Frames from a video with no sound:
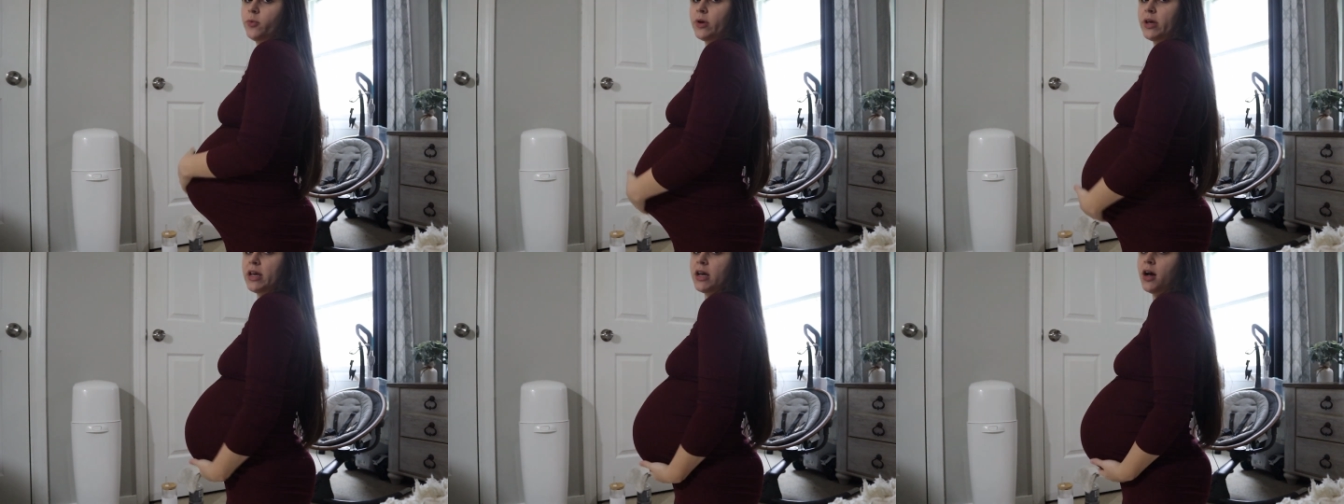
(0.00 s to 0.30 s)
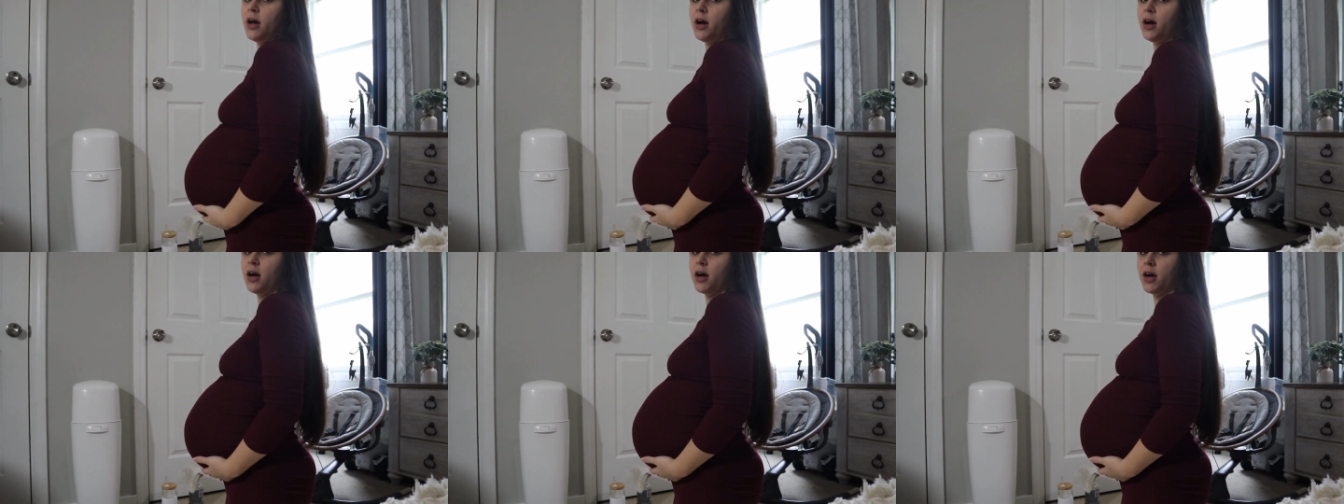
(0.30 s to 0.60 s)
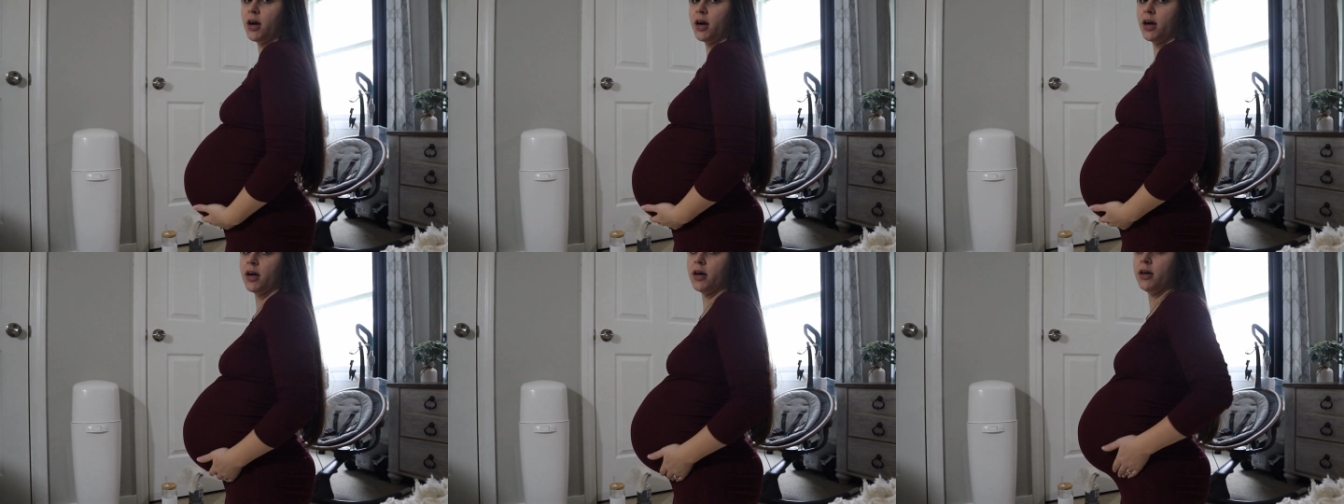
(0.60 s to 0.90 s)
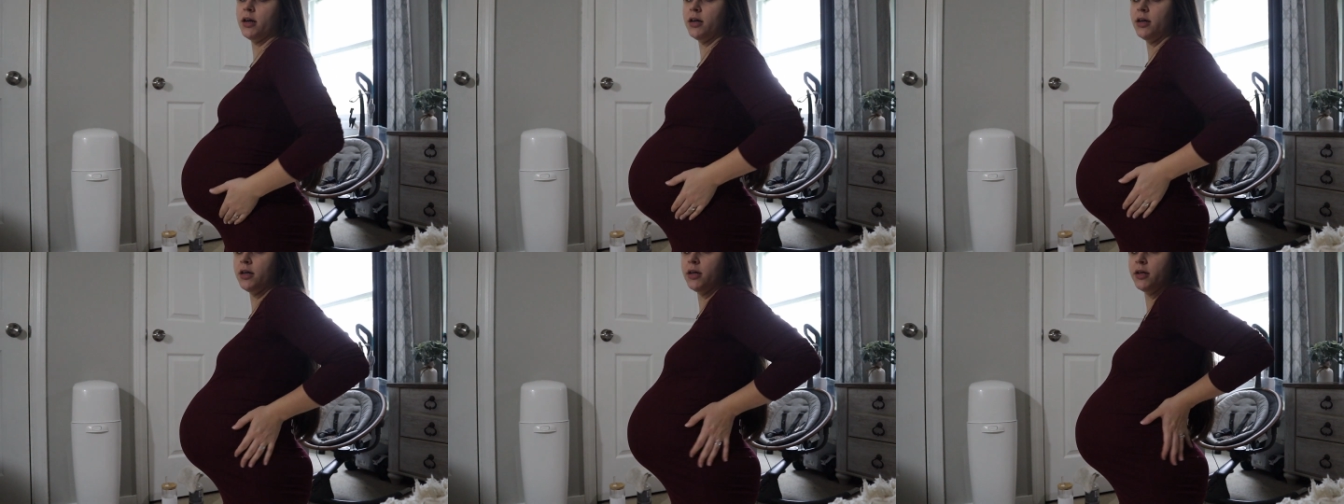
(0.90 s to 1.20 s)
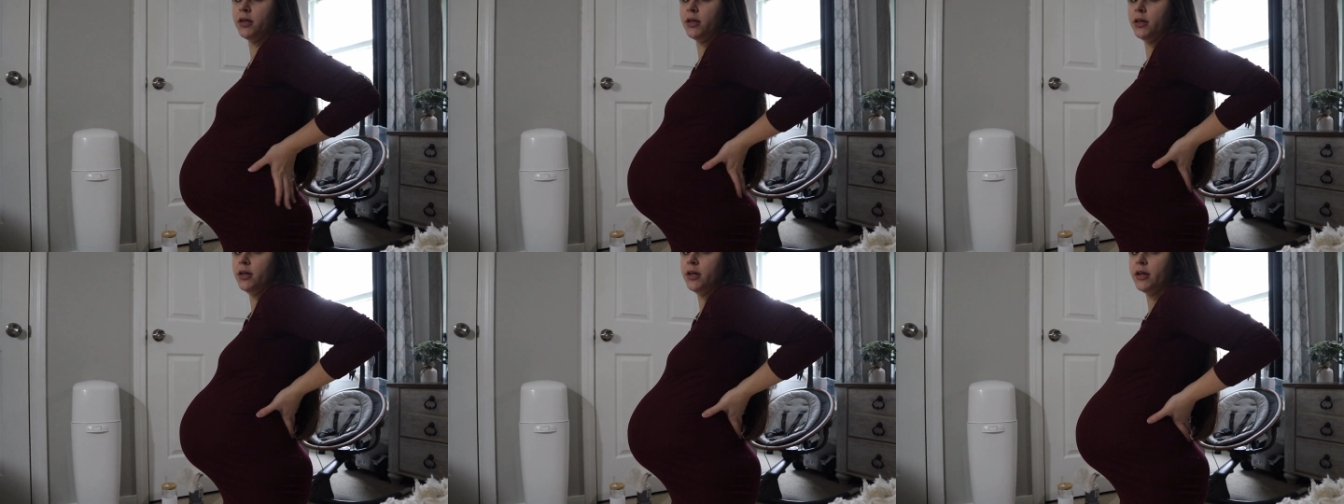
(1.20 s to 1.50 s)
We are
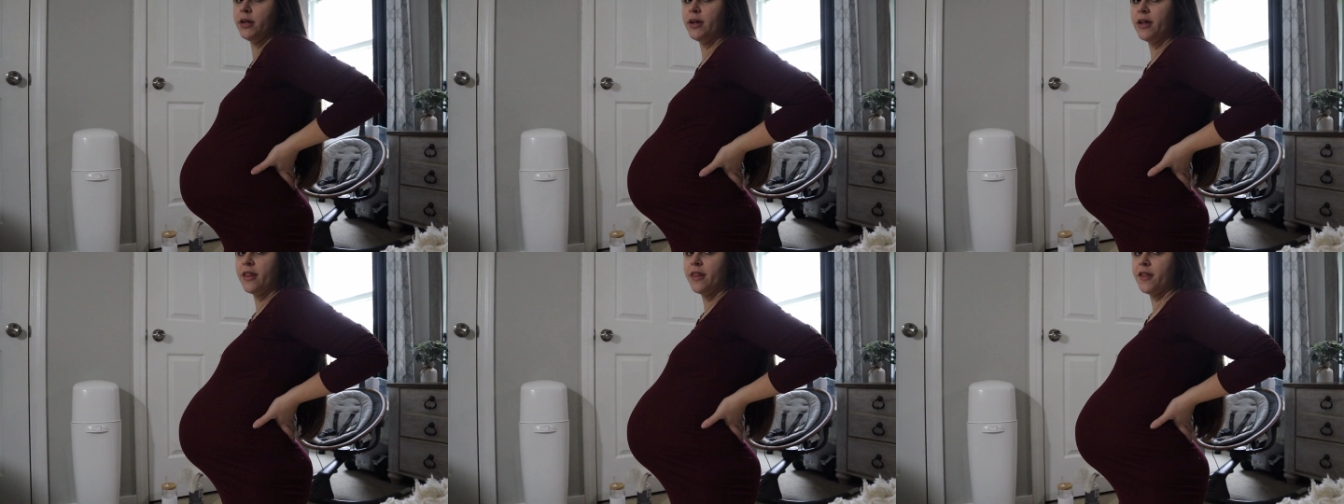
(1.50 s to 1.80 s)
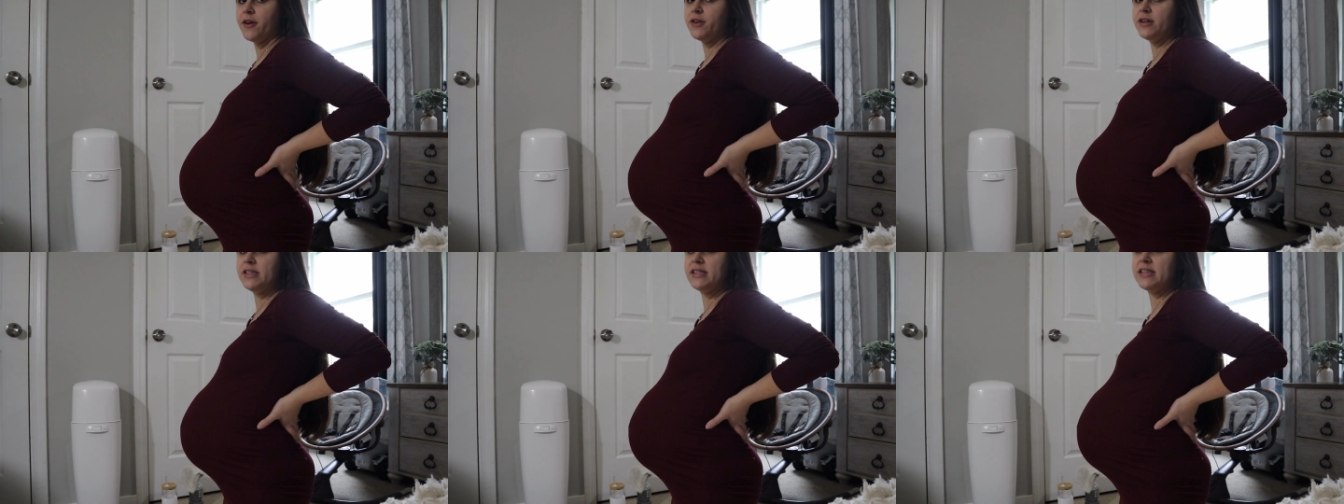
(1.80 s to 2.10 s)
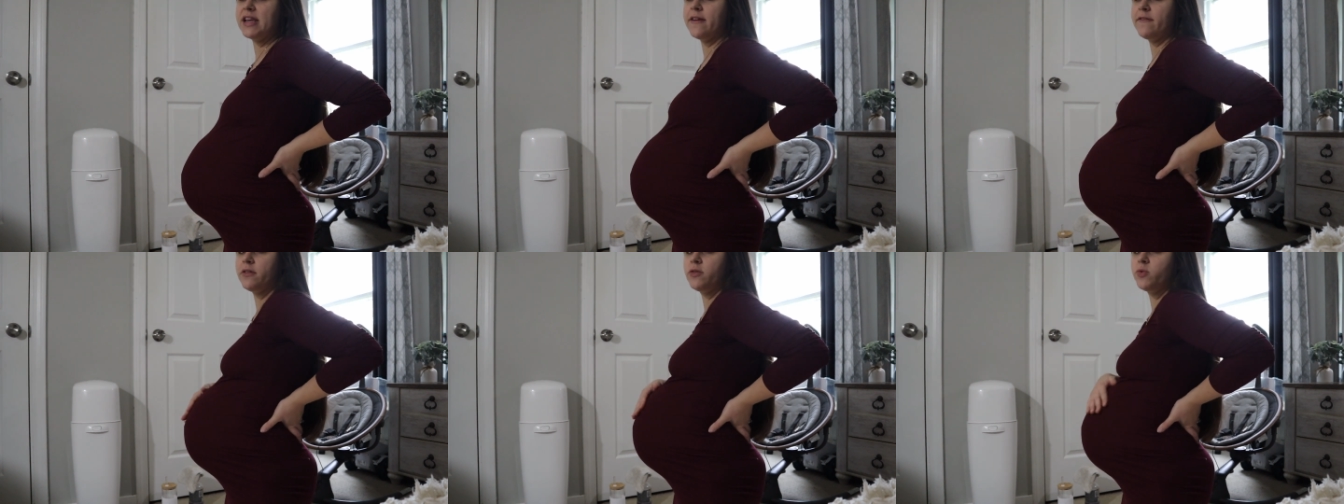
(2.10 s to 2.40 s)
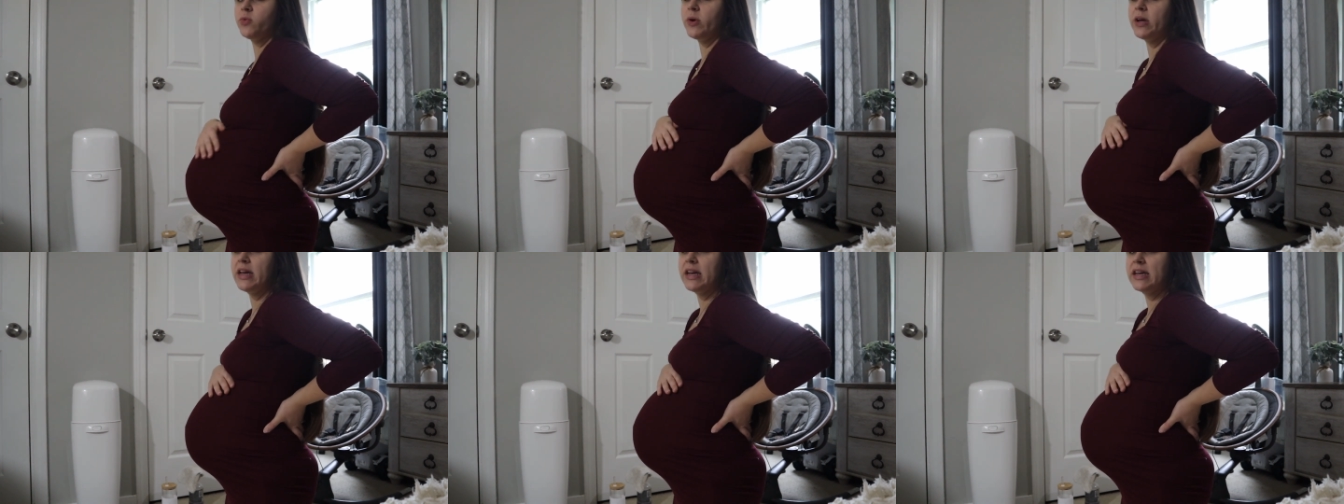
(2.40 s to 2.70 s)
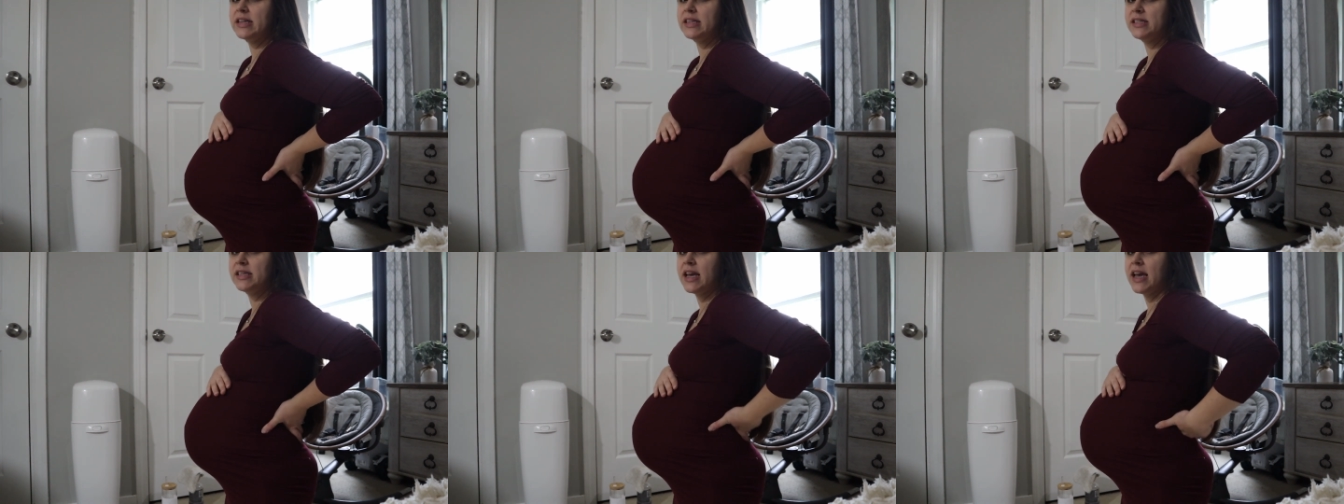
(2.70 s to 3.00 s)
37
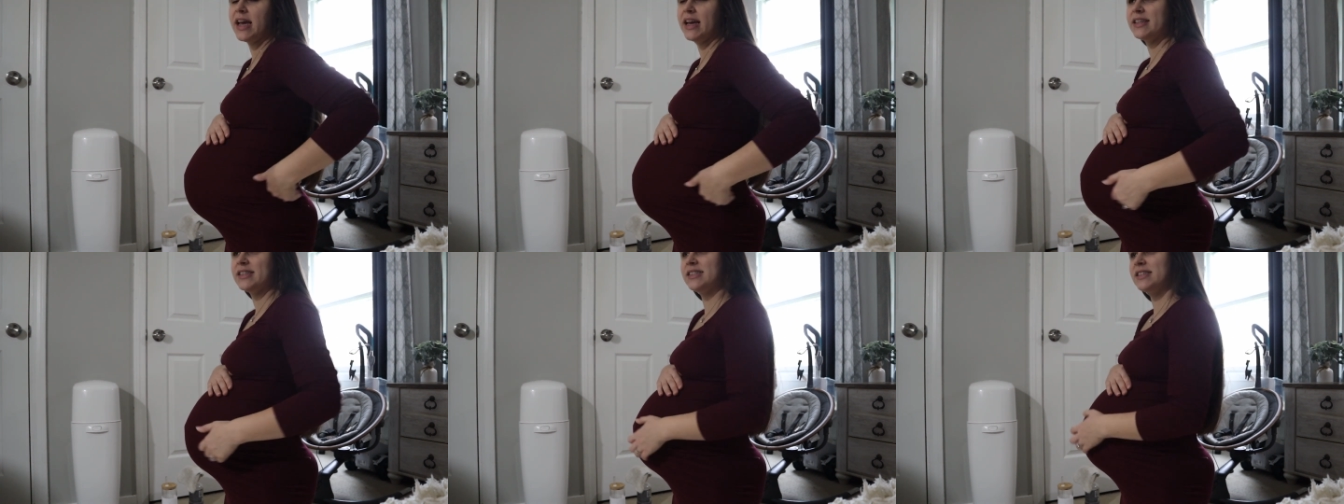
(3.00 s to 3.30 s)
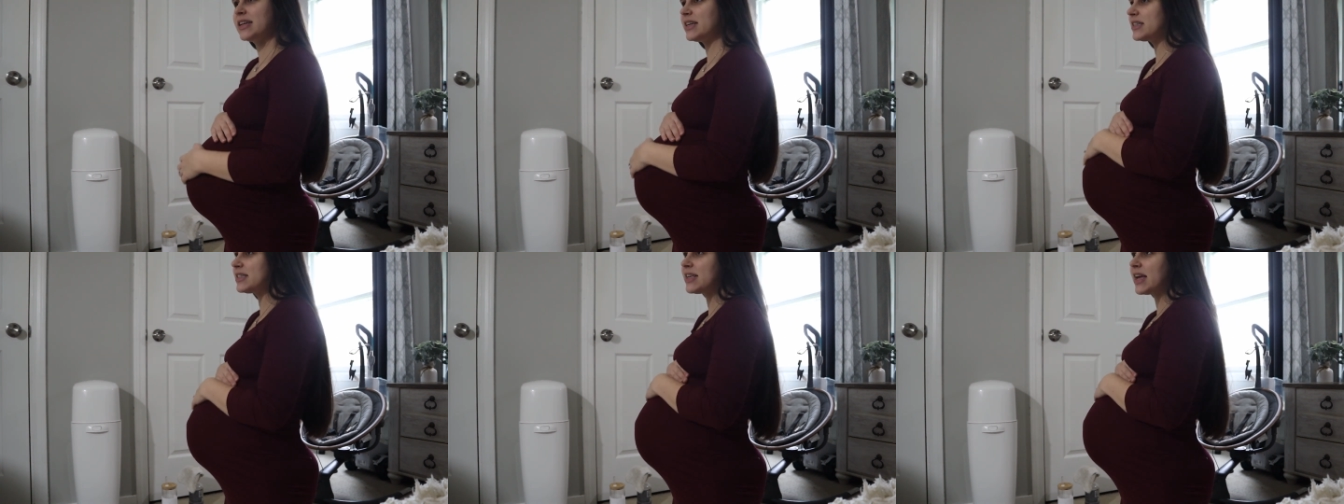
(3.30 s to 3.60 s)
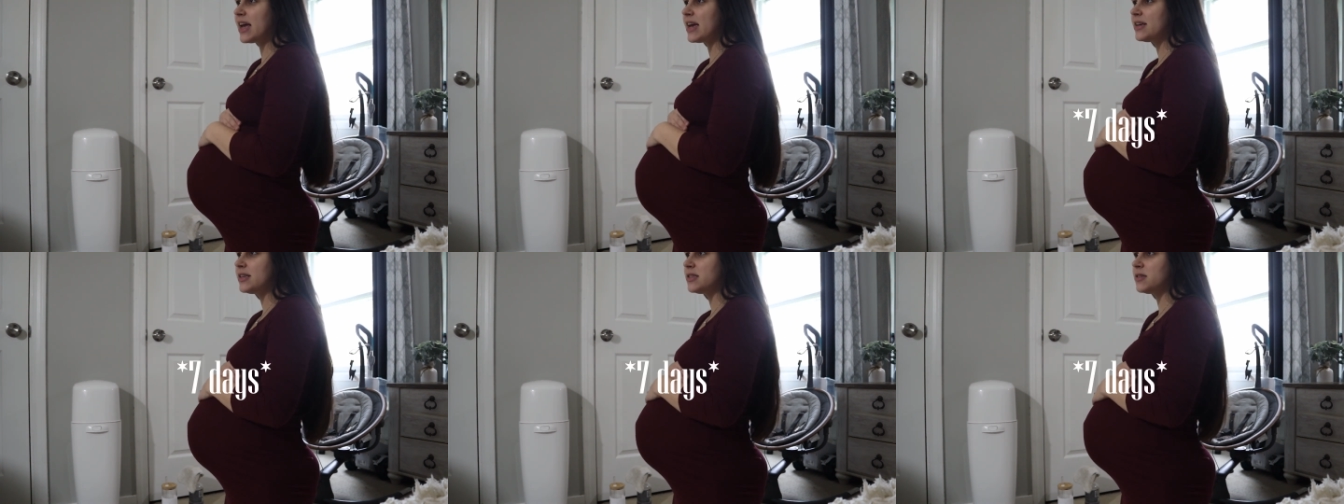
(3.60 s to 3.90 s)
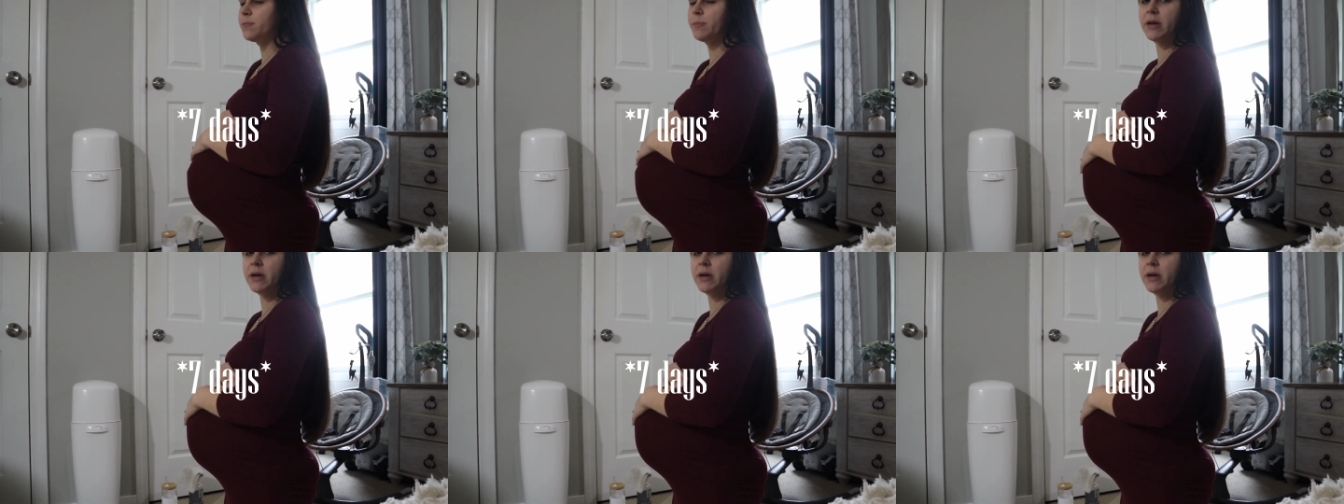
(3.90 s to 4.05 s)
weeks and 6 days